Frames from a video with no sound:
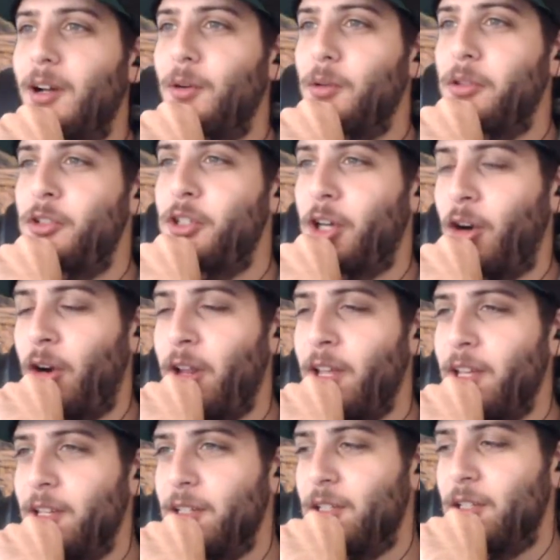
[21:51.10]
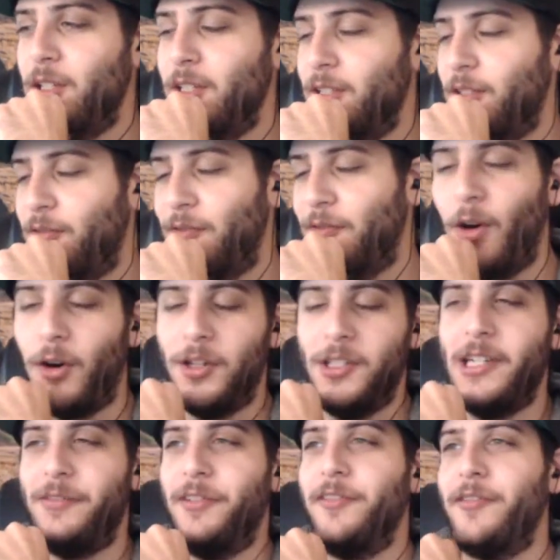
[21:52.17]
with Jury is far
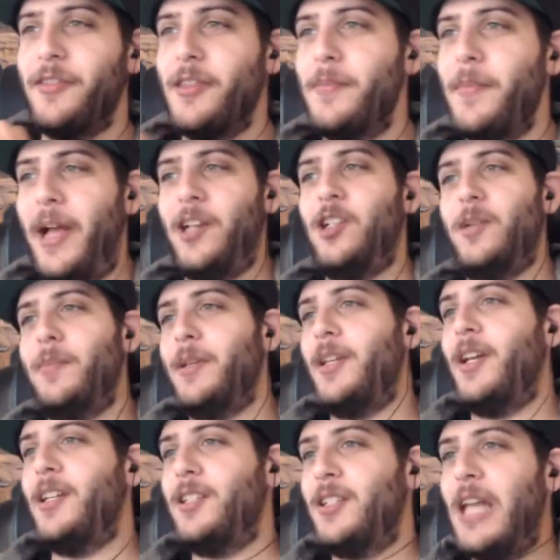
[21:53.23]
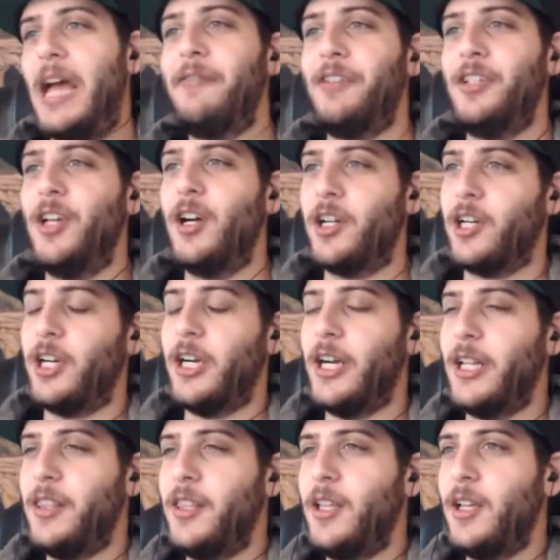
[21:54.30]
different from the matchup against Gavin Tucker,
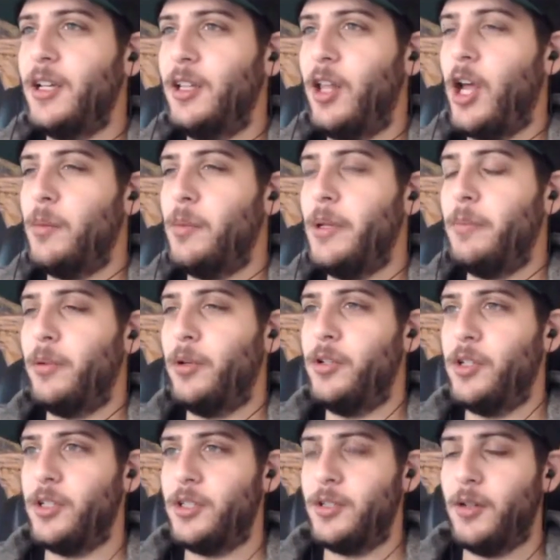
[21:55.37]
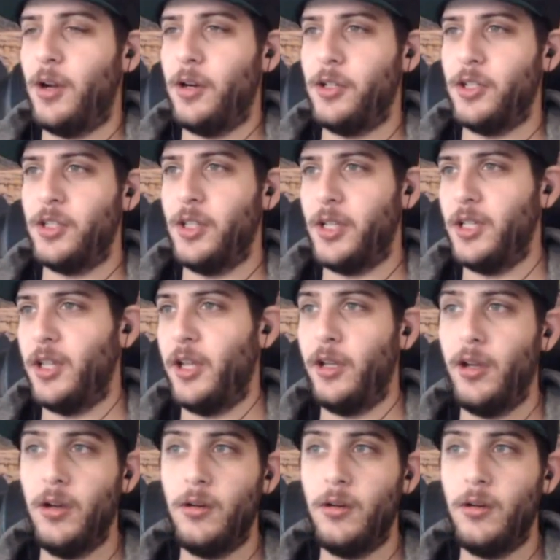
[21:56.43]
and I think a lot of people are just thinking like,